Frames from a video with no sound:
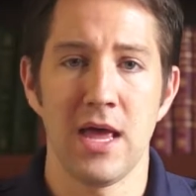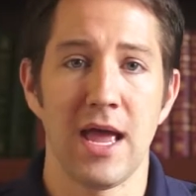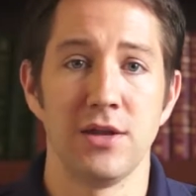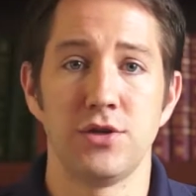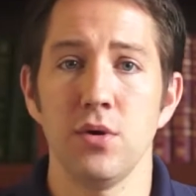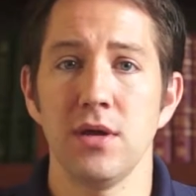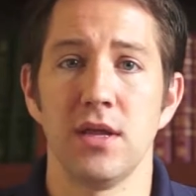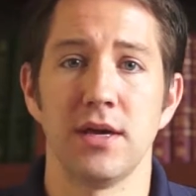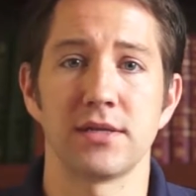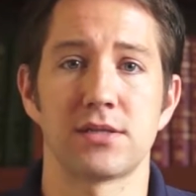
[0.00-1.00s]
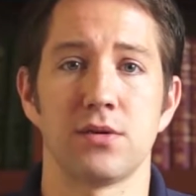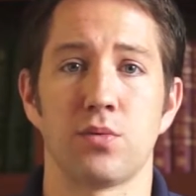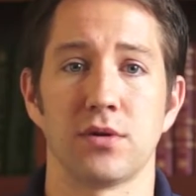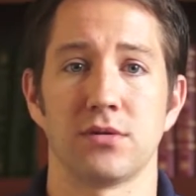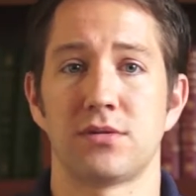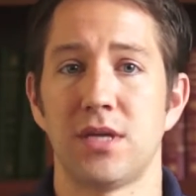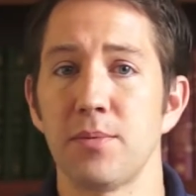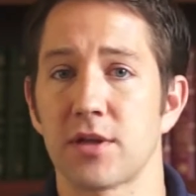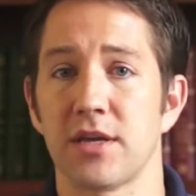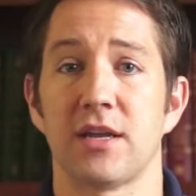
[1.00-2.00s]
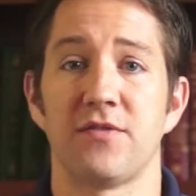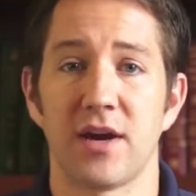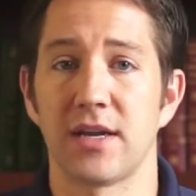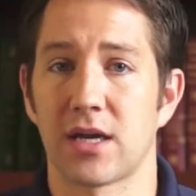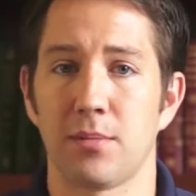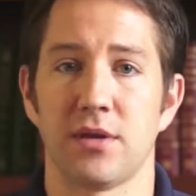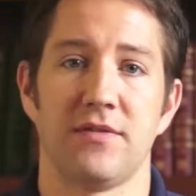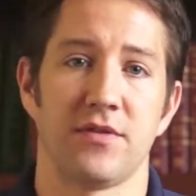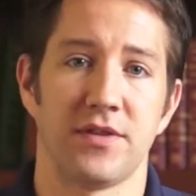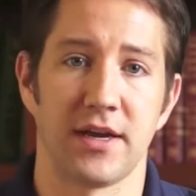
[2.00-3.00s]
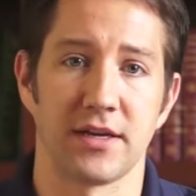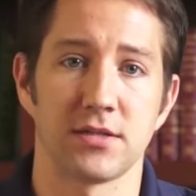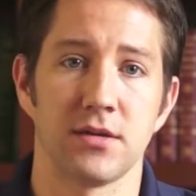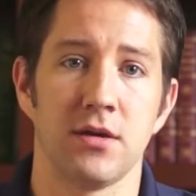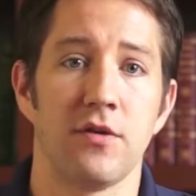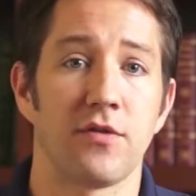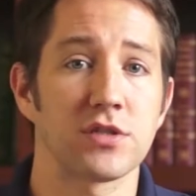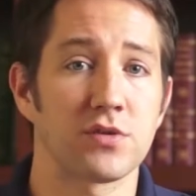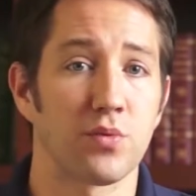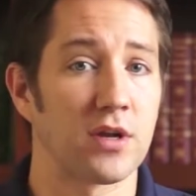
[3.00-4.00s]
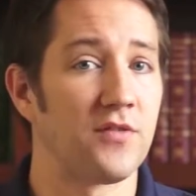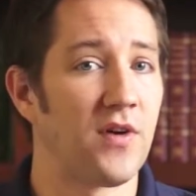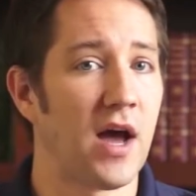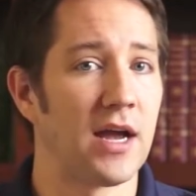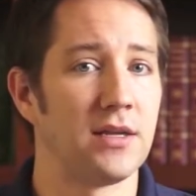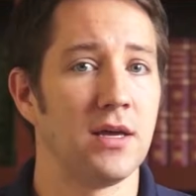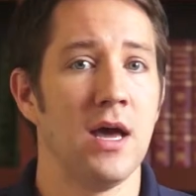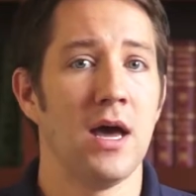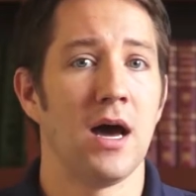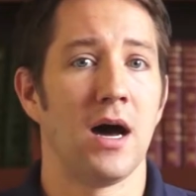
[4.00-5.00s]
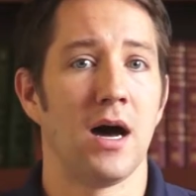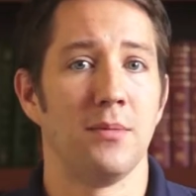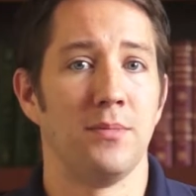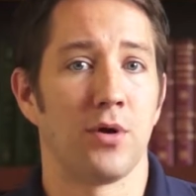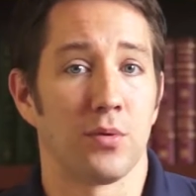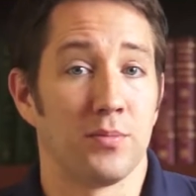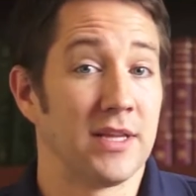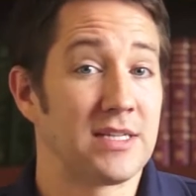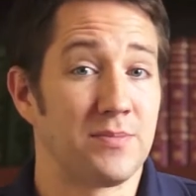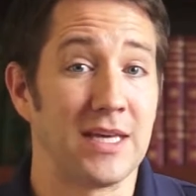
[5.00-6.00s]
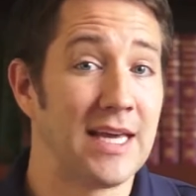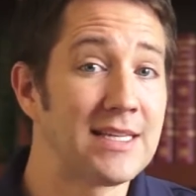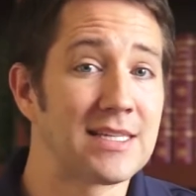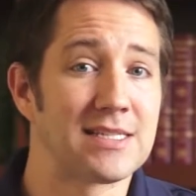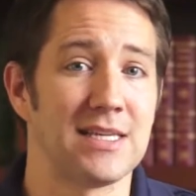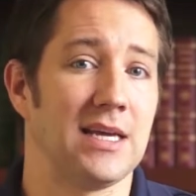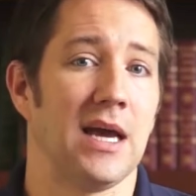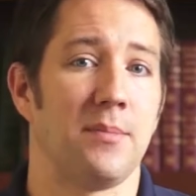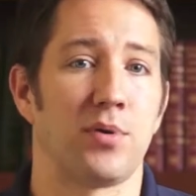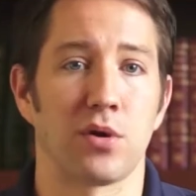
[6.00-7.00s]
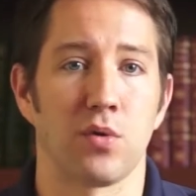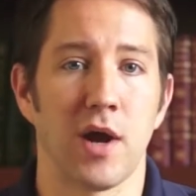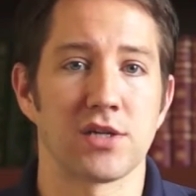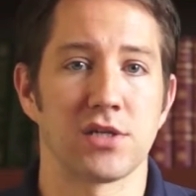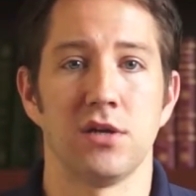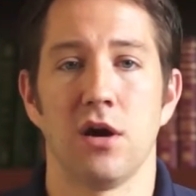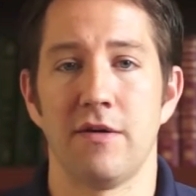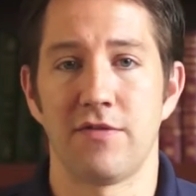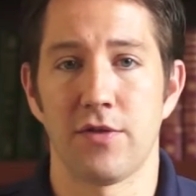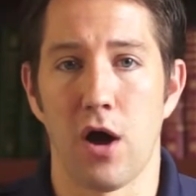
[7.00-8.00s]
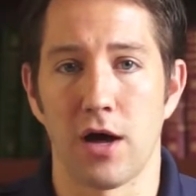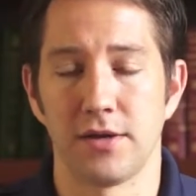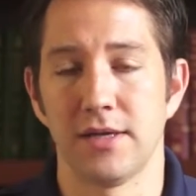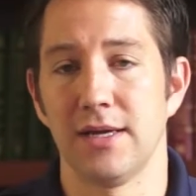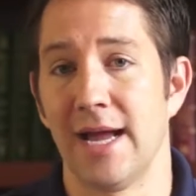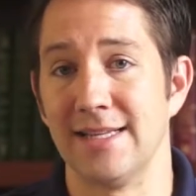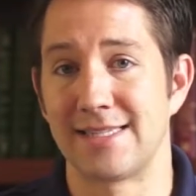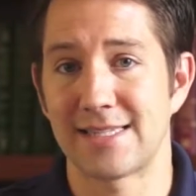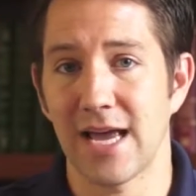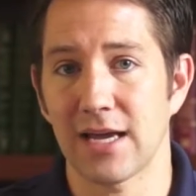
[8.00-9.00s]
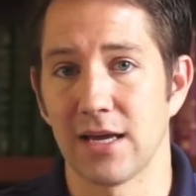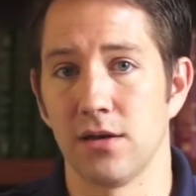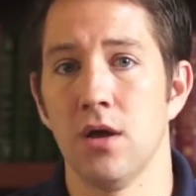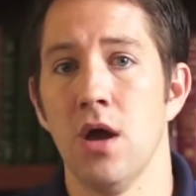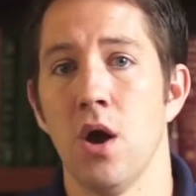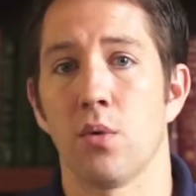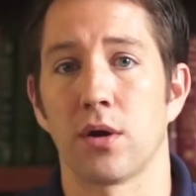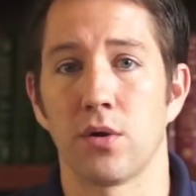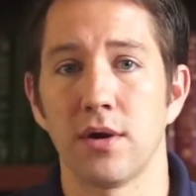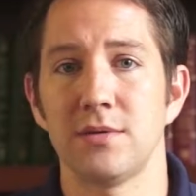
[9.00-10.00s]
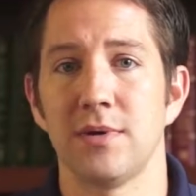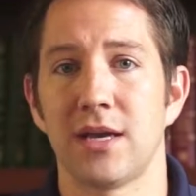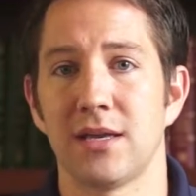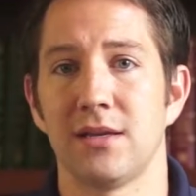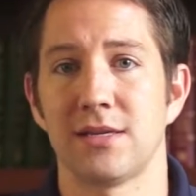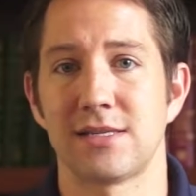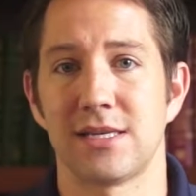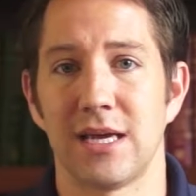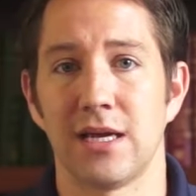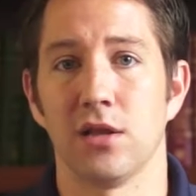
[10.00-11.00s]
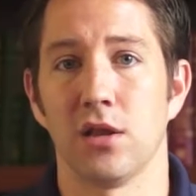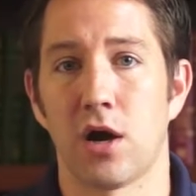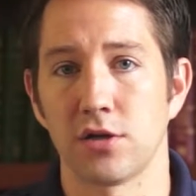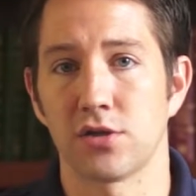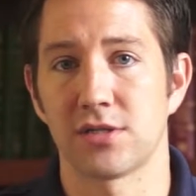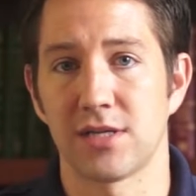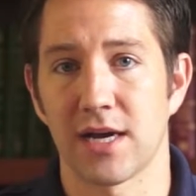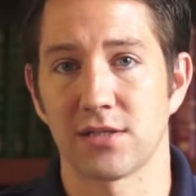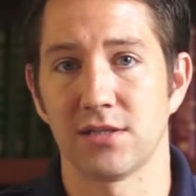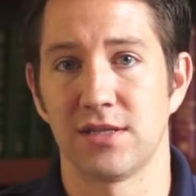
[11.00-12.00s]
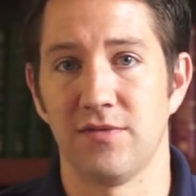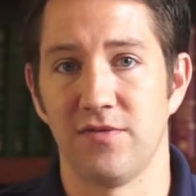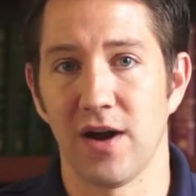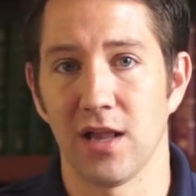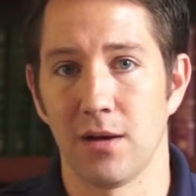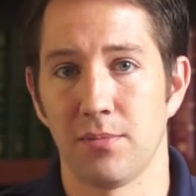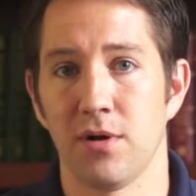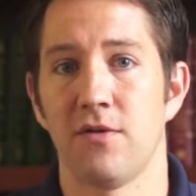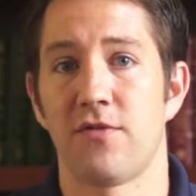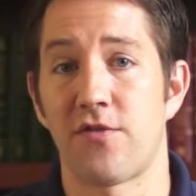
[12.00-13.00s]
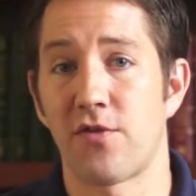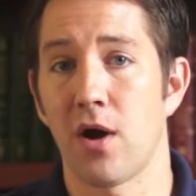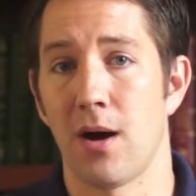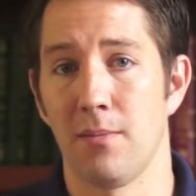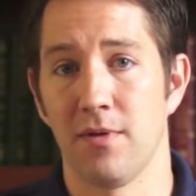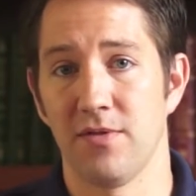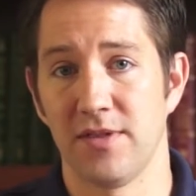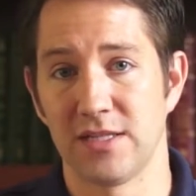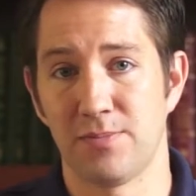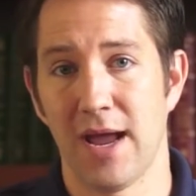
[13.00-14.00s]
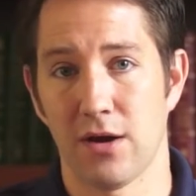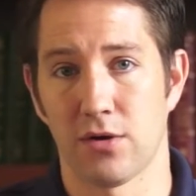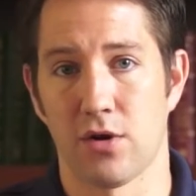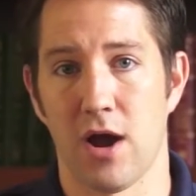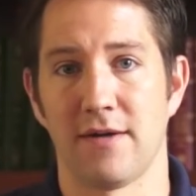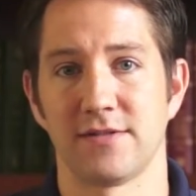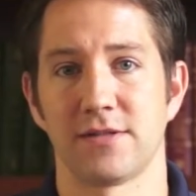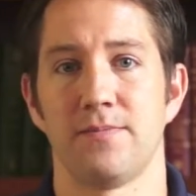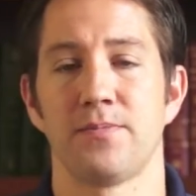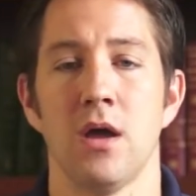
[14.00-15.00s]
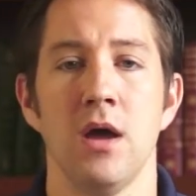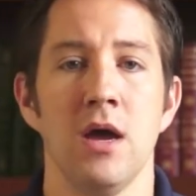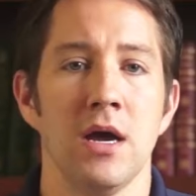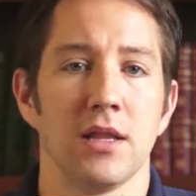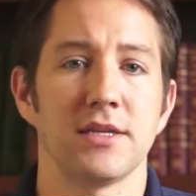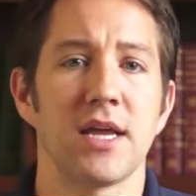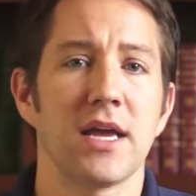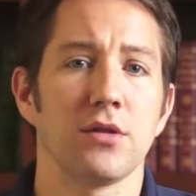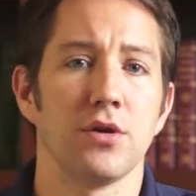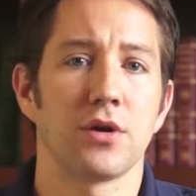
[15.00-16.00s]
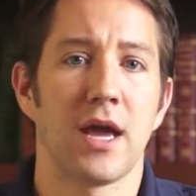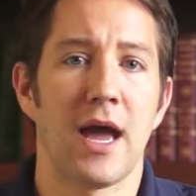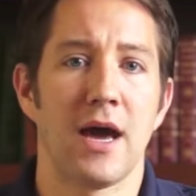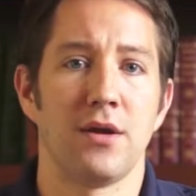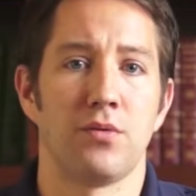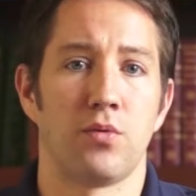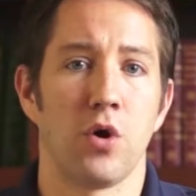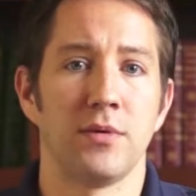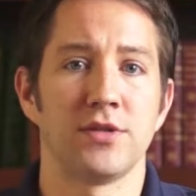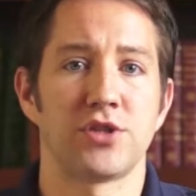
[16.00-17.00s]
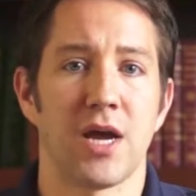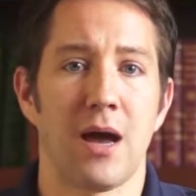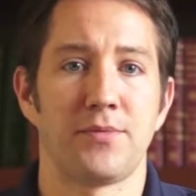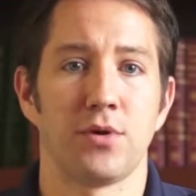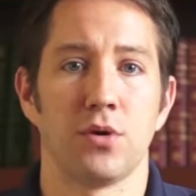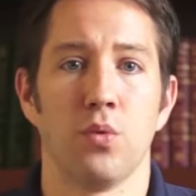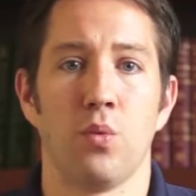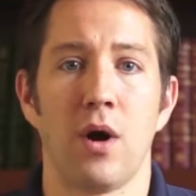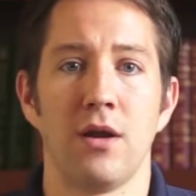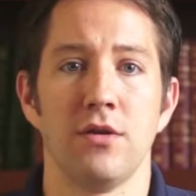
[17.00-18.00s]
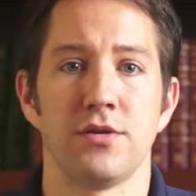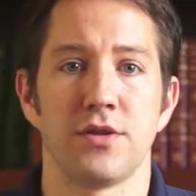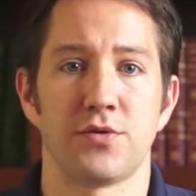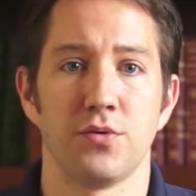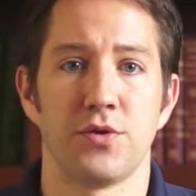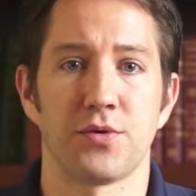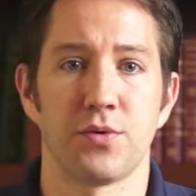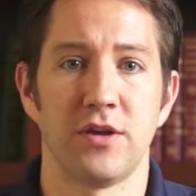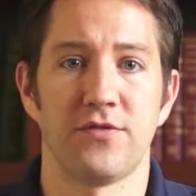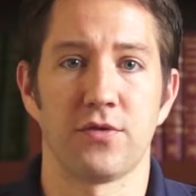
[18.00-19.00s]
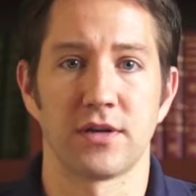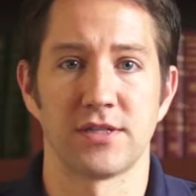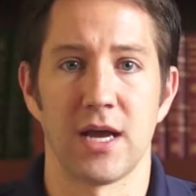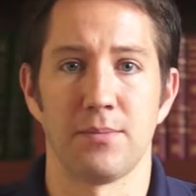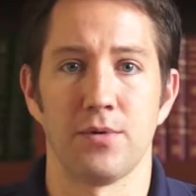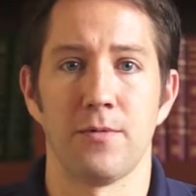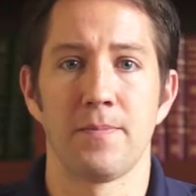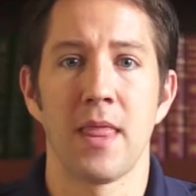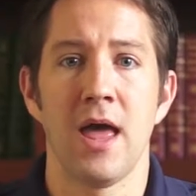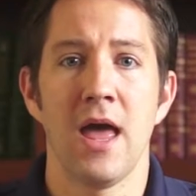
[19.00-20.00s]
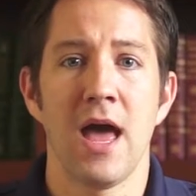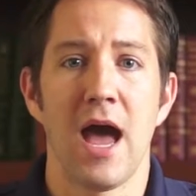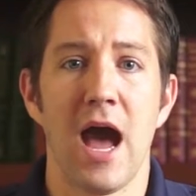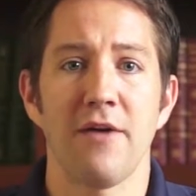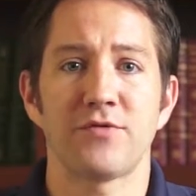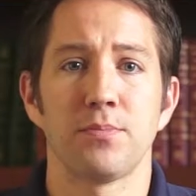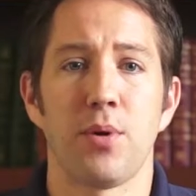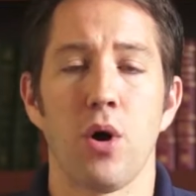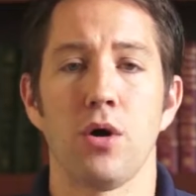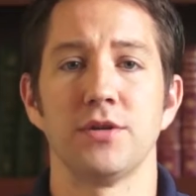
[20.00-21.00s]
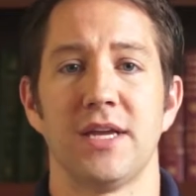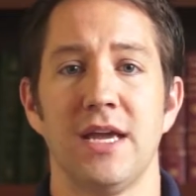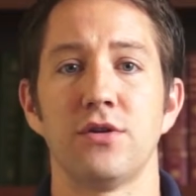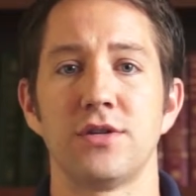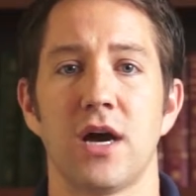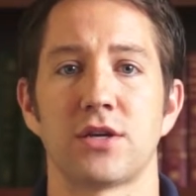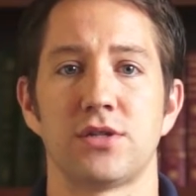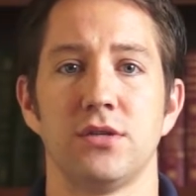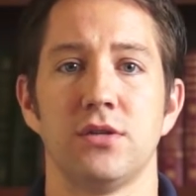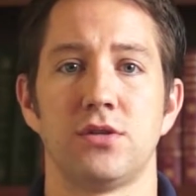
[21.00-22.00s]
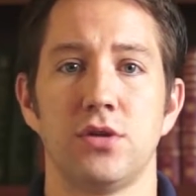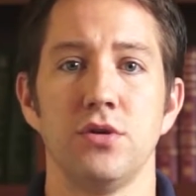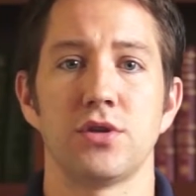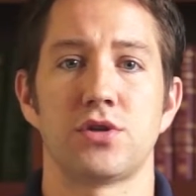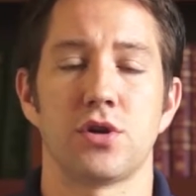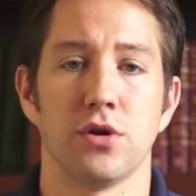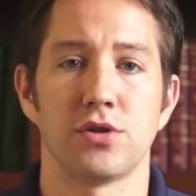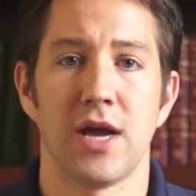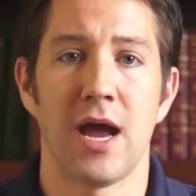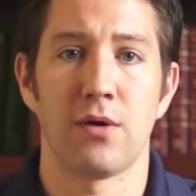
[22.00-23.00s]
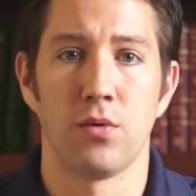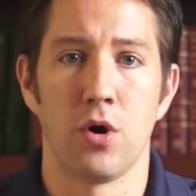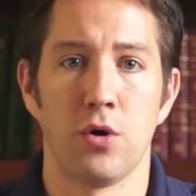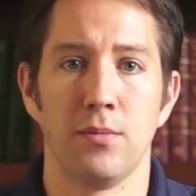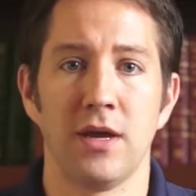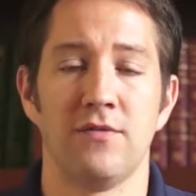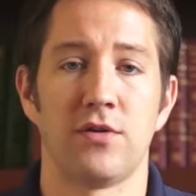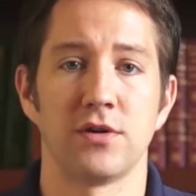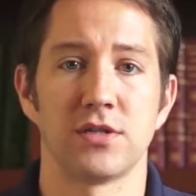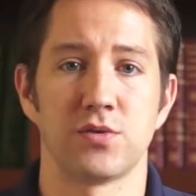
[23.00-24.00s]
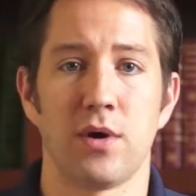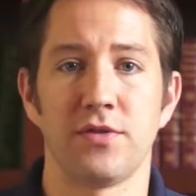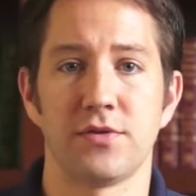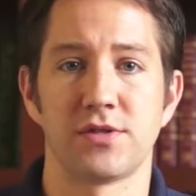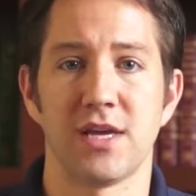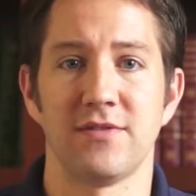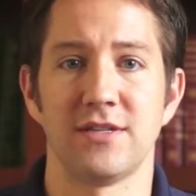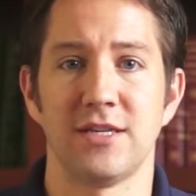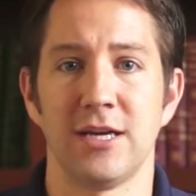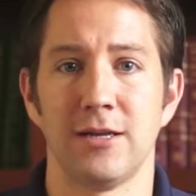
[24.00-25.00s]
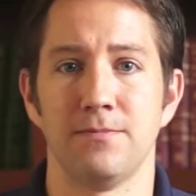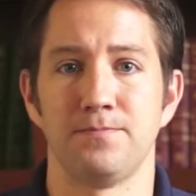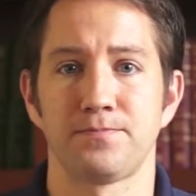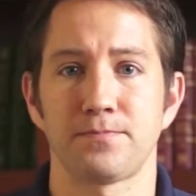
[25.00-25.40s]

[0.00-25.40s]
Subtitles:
In doing this, we're typically going to find a couple of different things. First, we're going to find, or at least begin to see a progression of thought. And second, we're going to begin to see larger sections develop from these paragraphs. Let's take a look at Romans chapter 1 through 3, for example. After Paul's introduction to the church at Rome in verses 1 through 17,